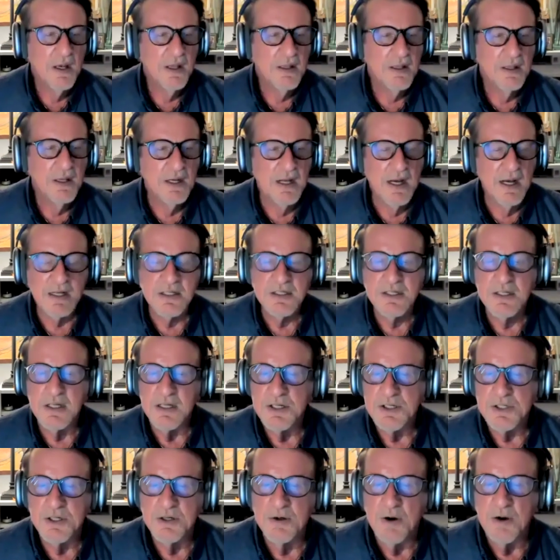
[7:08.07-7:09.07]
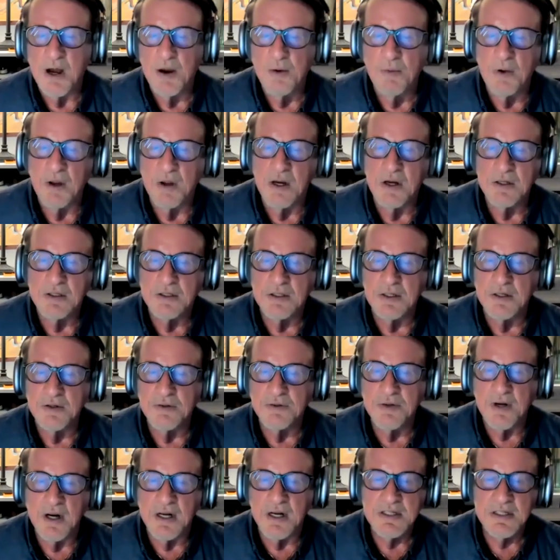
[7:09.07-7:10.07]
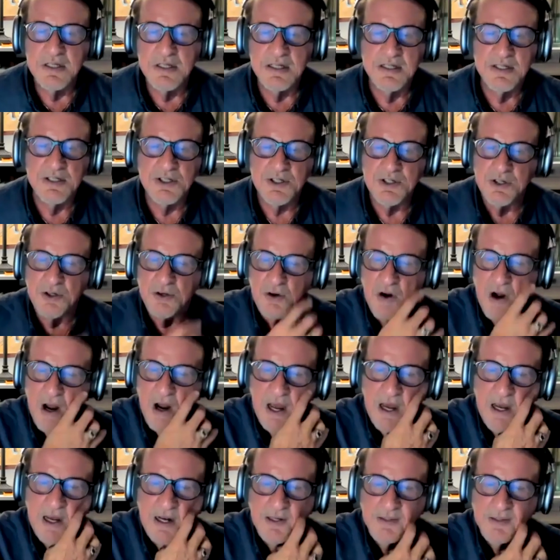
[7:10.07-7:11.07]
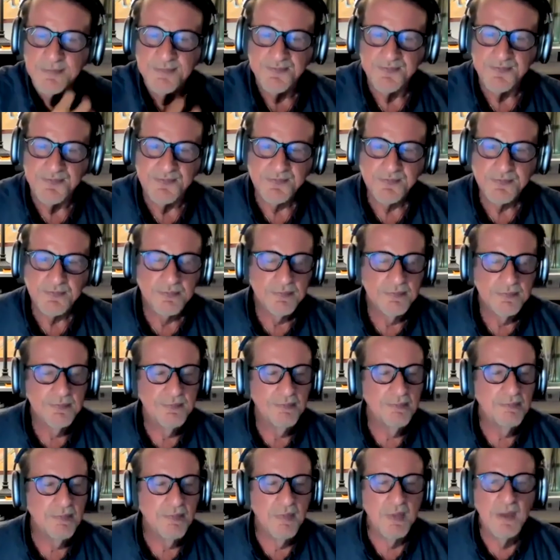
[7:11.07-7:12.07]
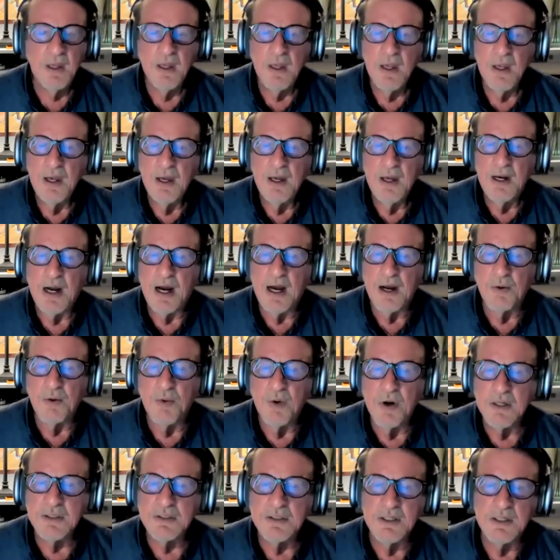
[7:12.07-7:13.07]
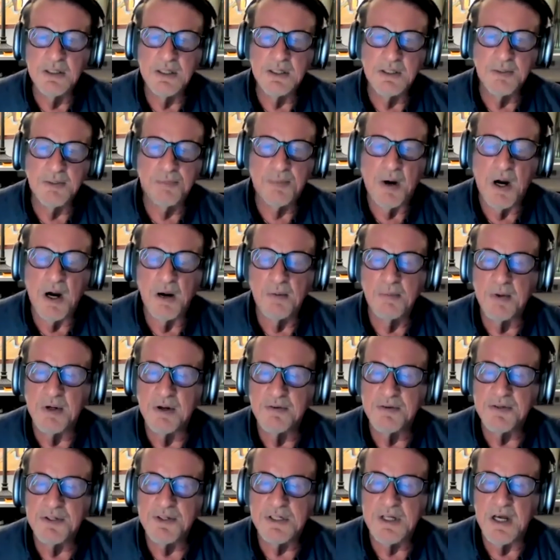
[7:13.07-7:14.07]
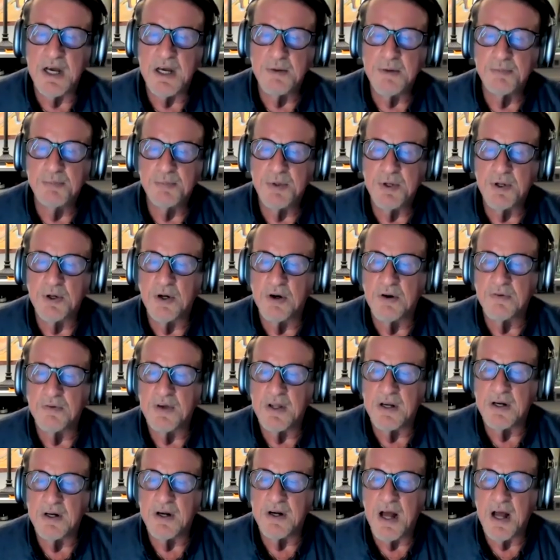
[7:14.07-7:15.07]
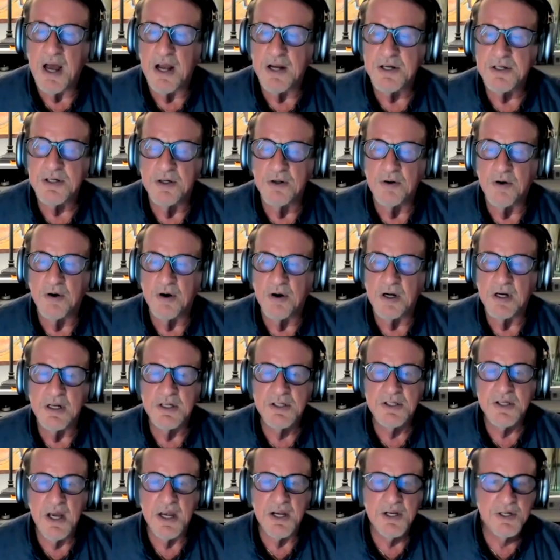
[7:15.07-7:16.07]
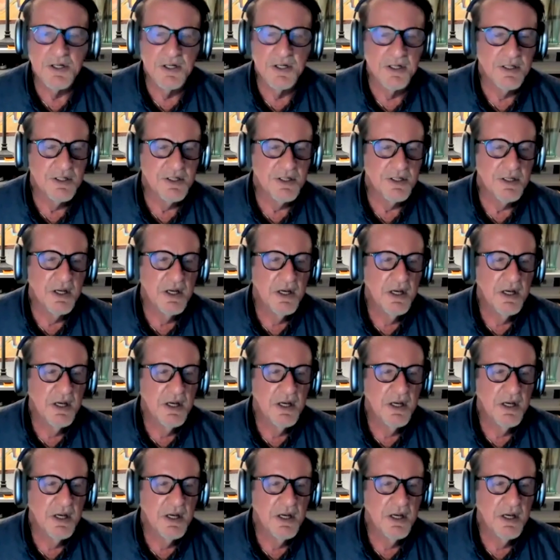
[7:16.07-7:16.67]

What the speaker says: The next issue I want to address is trade. I worked in the Department of State Bureau of International Organizations.